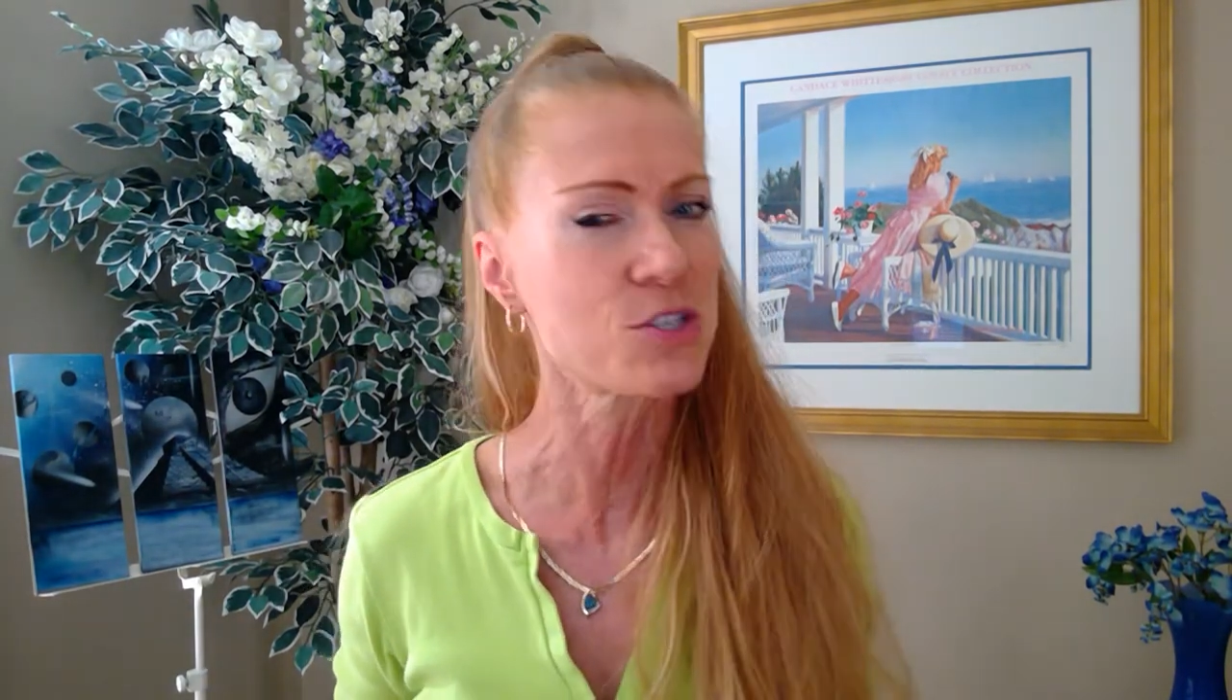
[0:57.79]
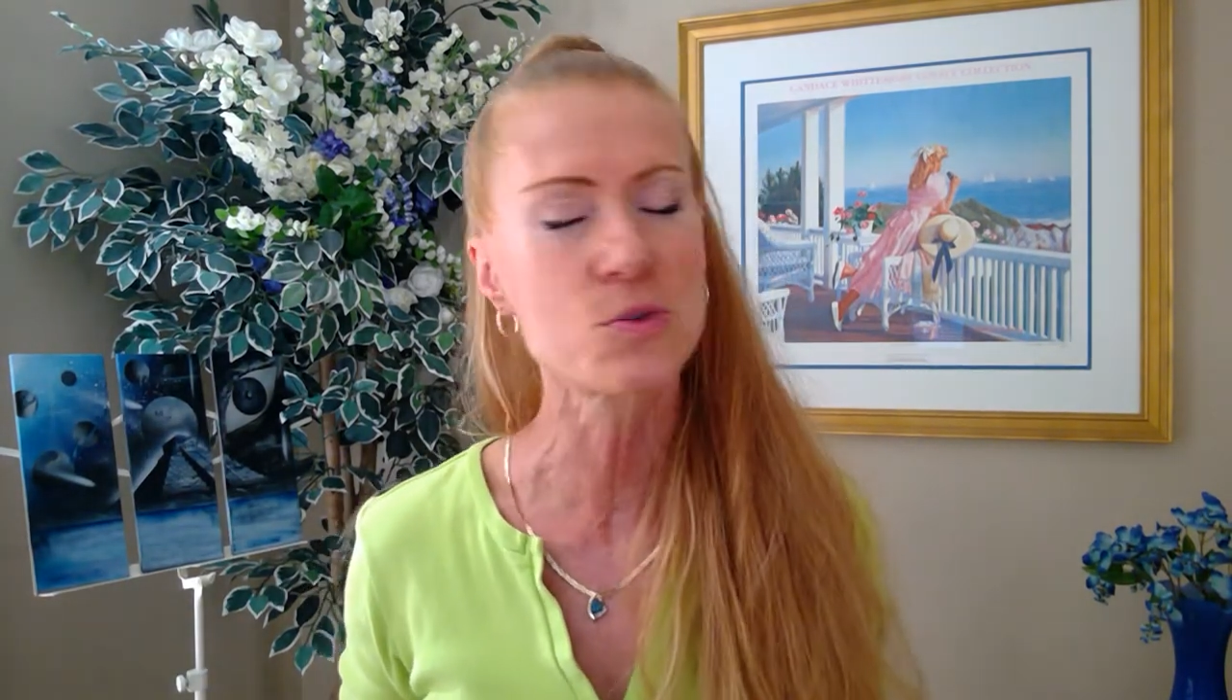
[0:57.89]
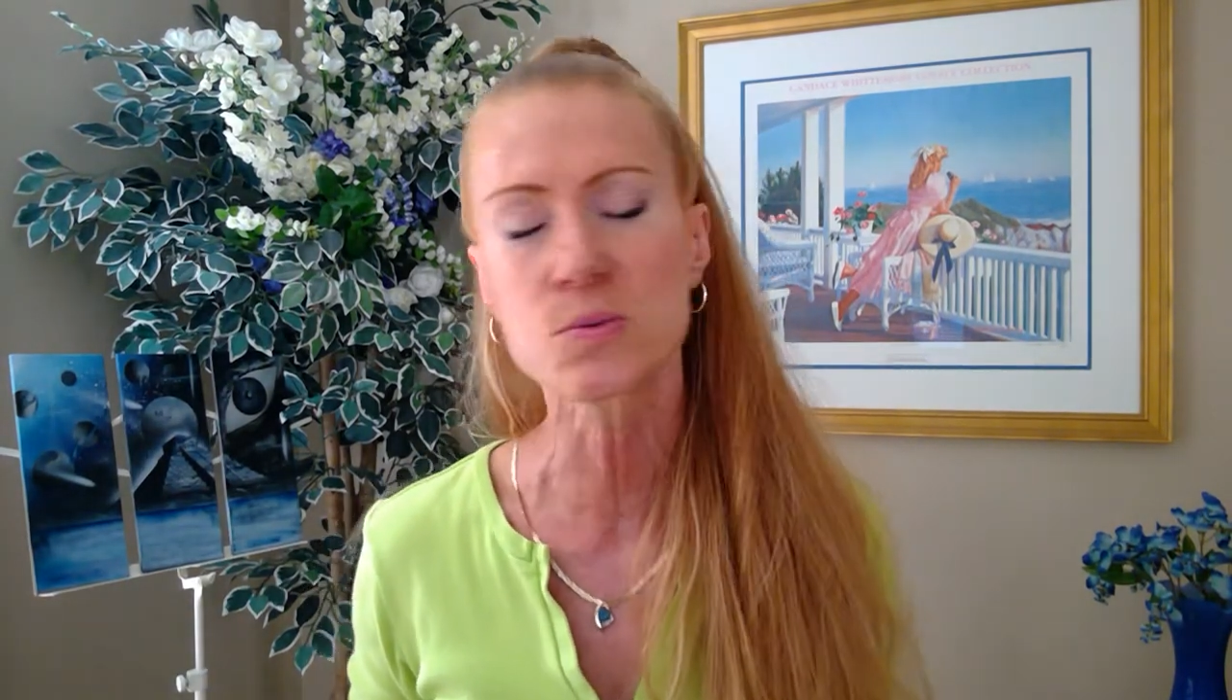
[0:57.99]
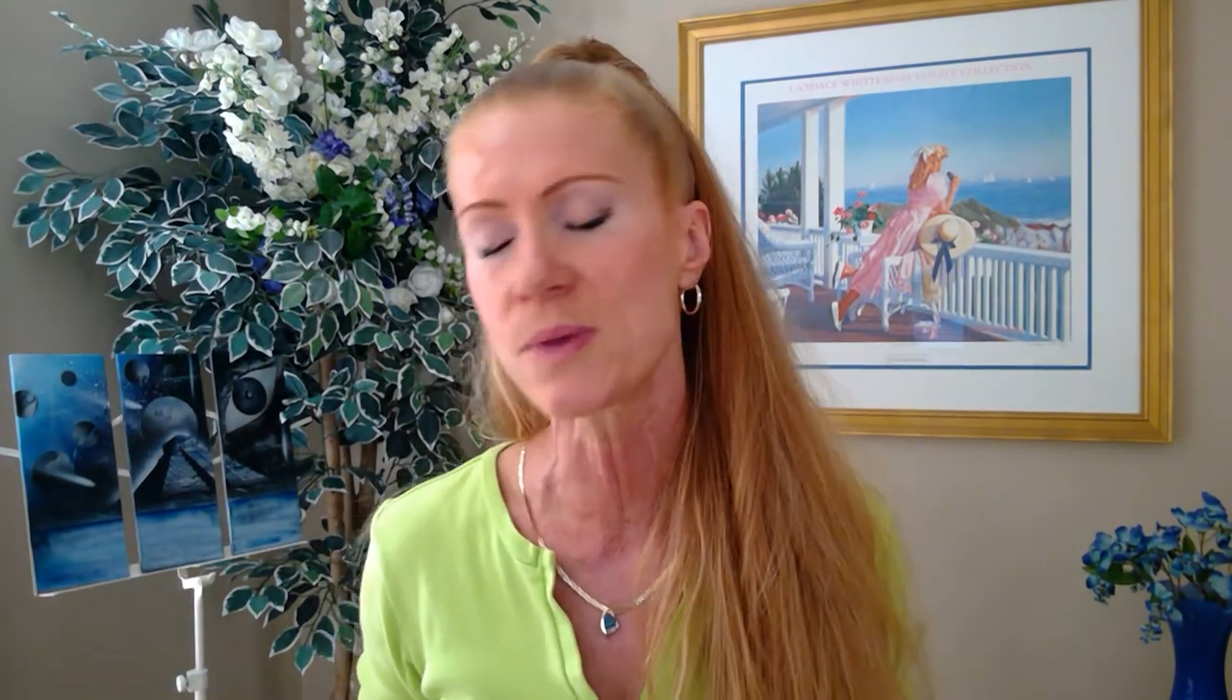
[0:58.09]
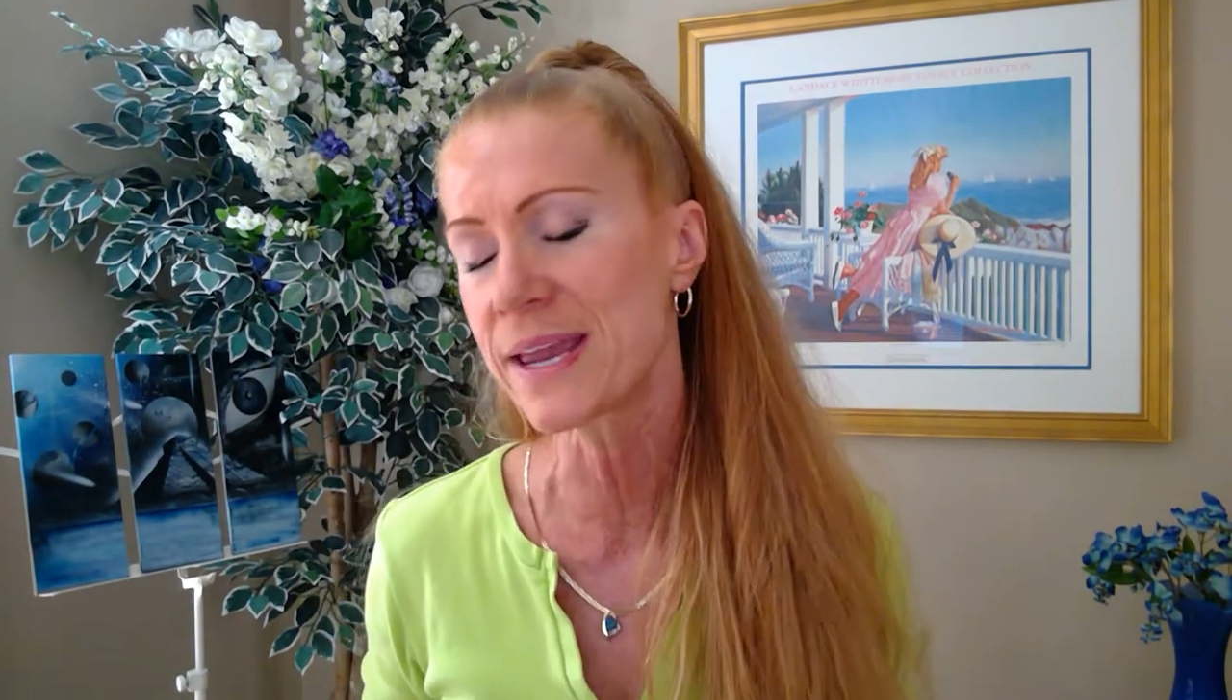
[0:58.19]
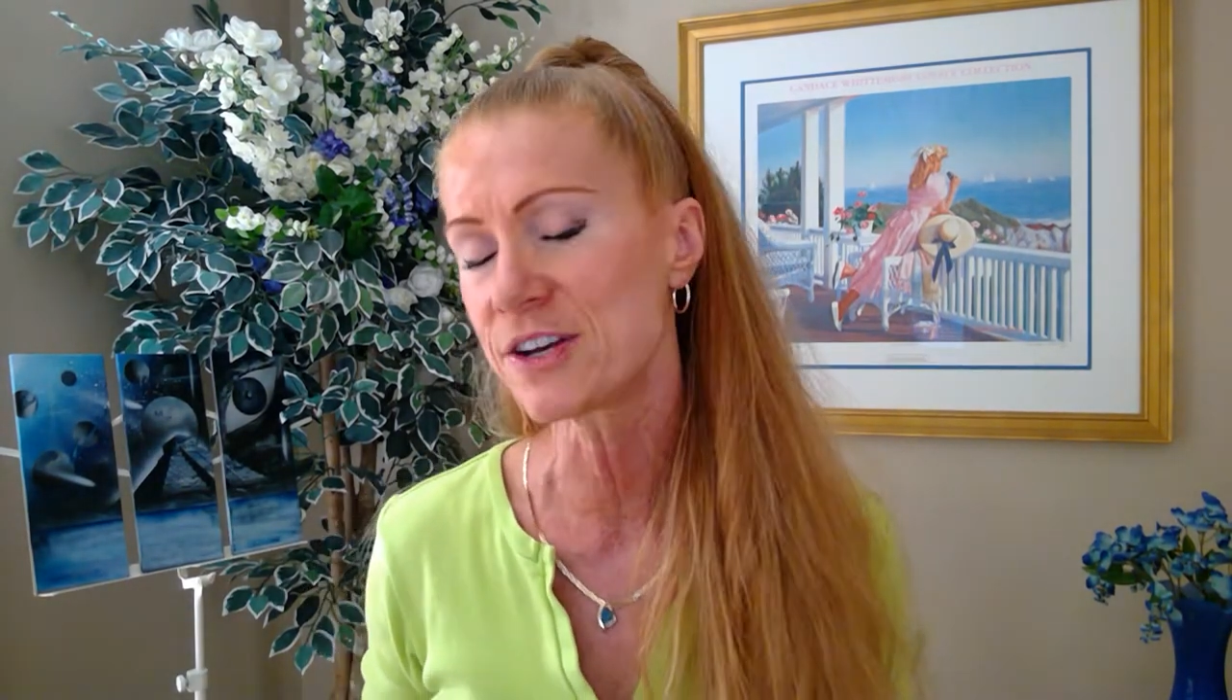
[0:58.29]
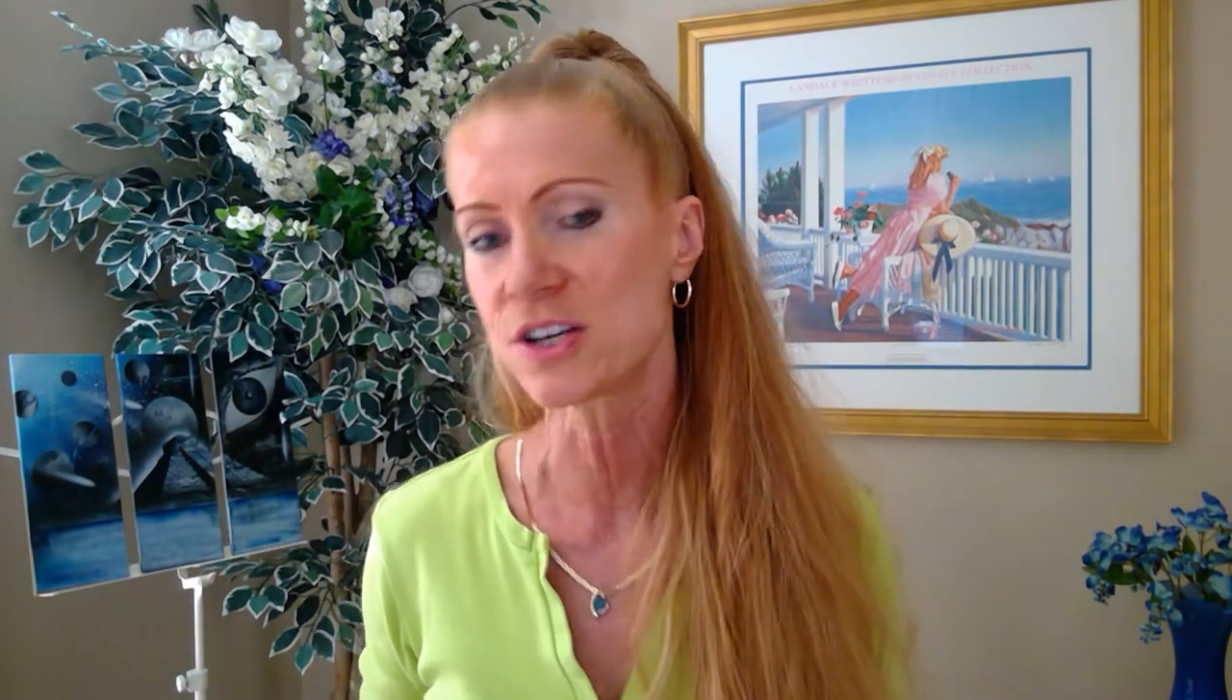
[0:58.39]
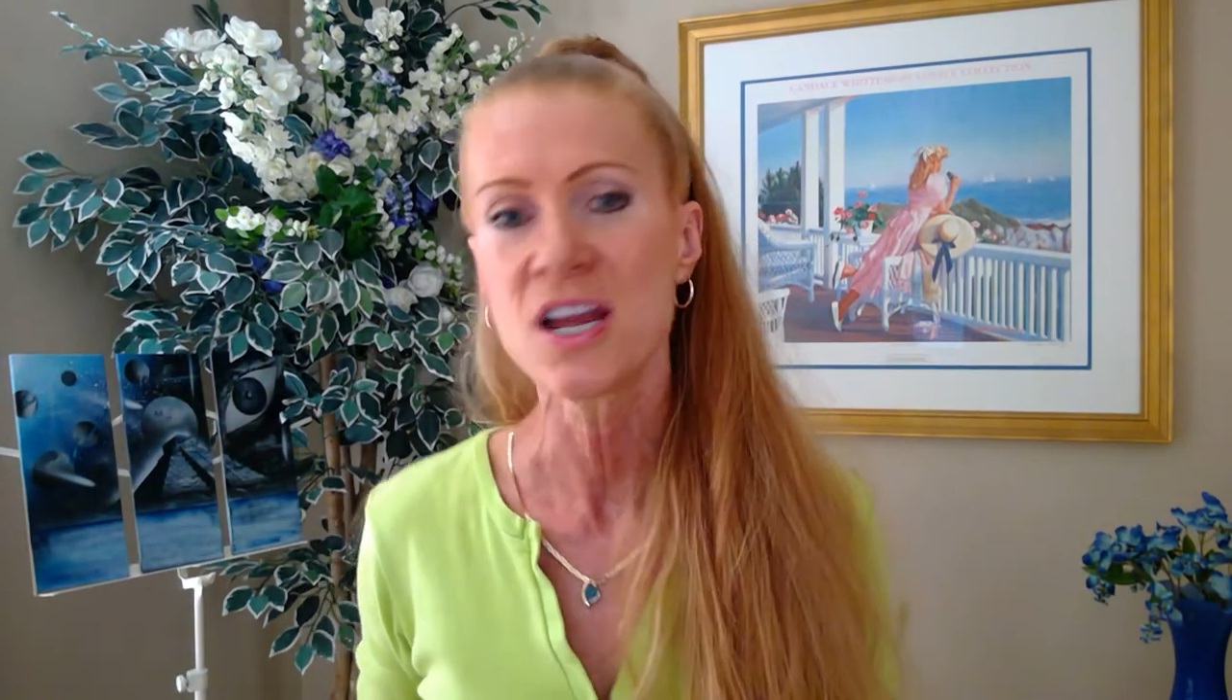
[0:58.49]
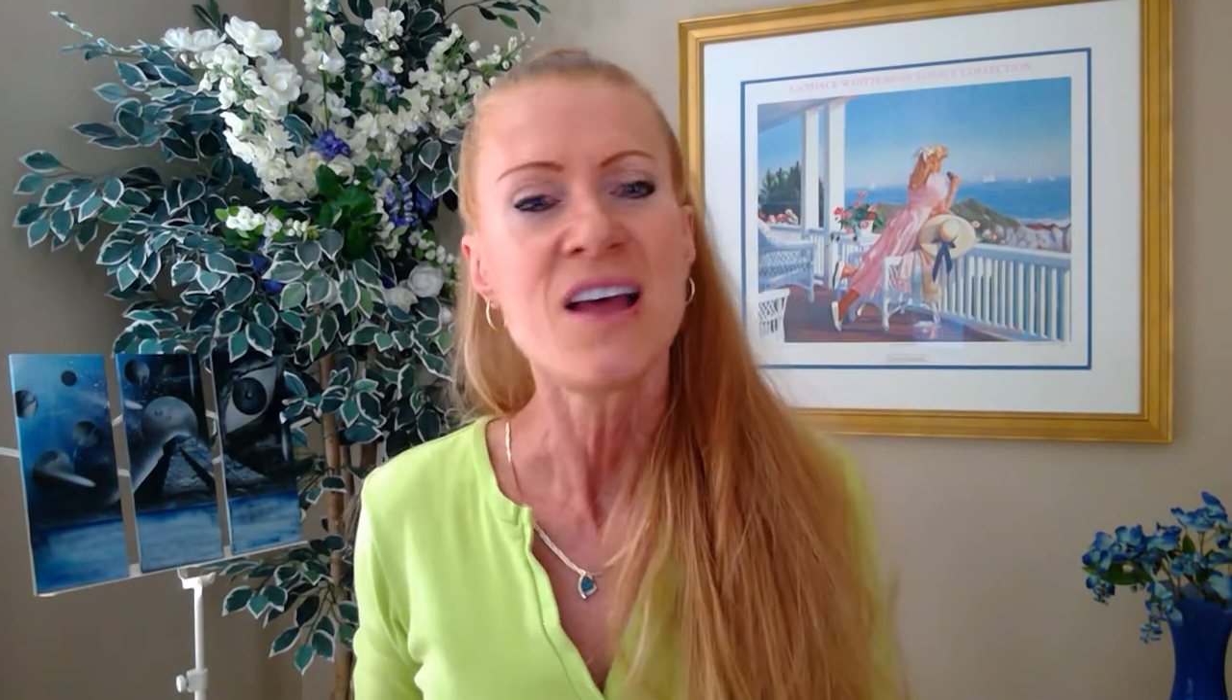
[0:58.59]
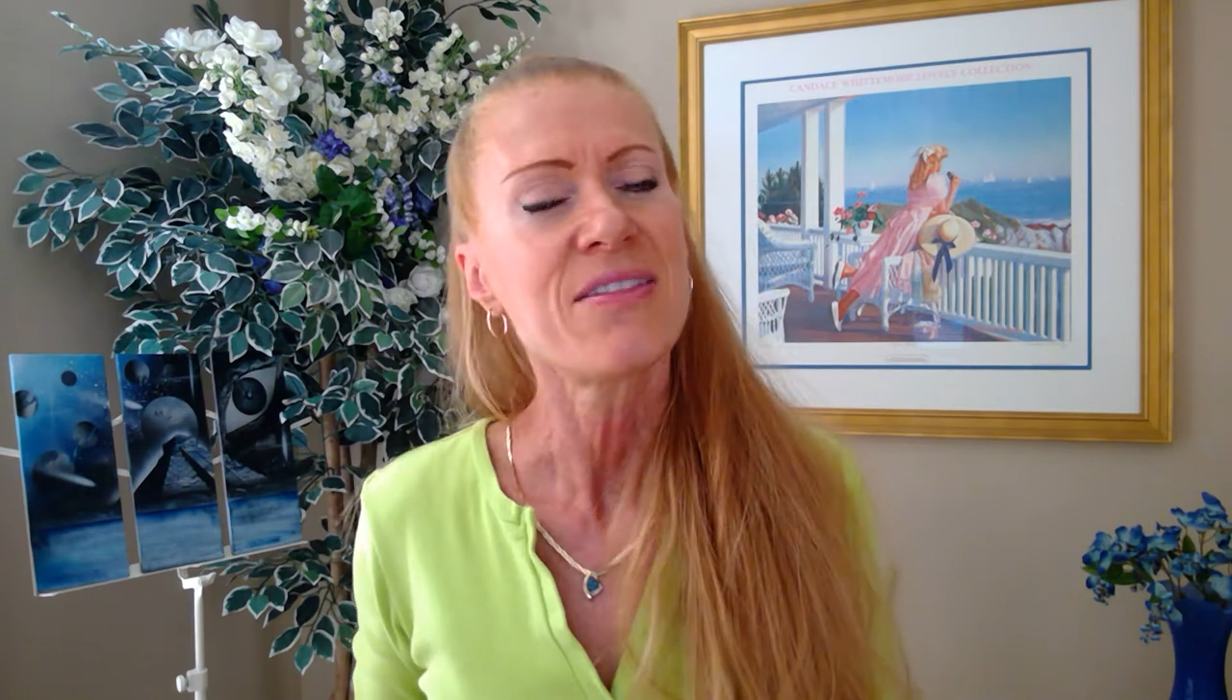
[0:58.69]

greater